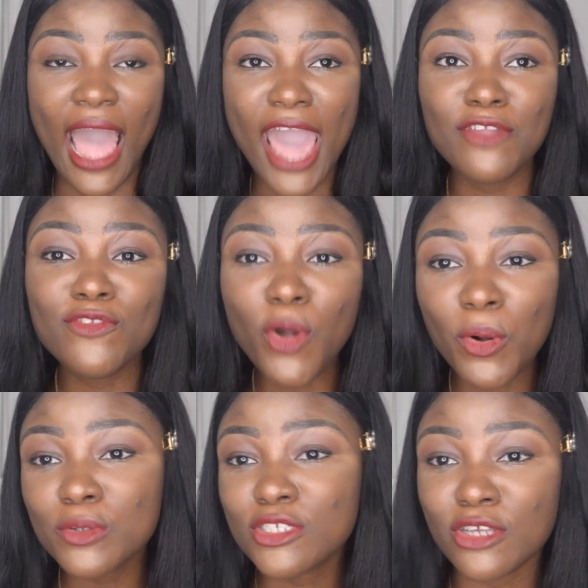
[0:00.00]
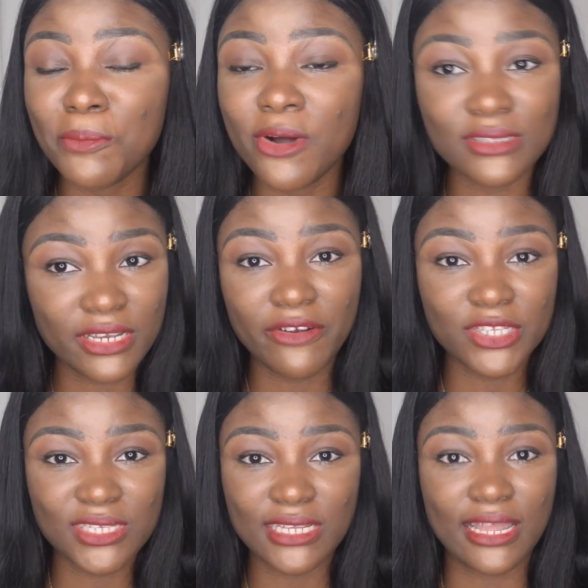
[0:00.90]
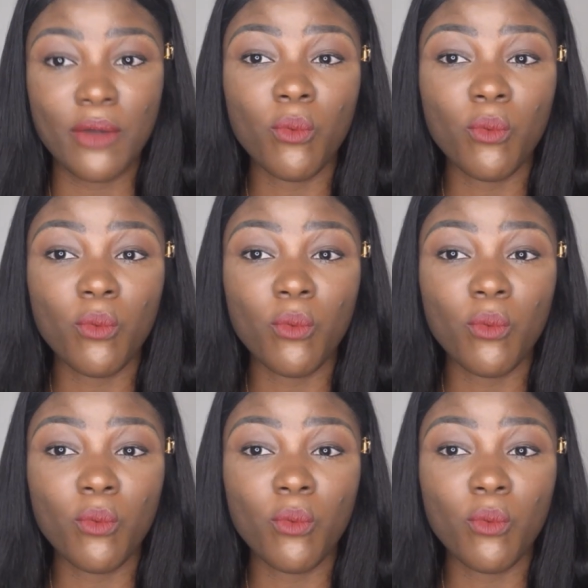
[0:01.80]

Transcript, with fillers: I know some content creators that I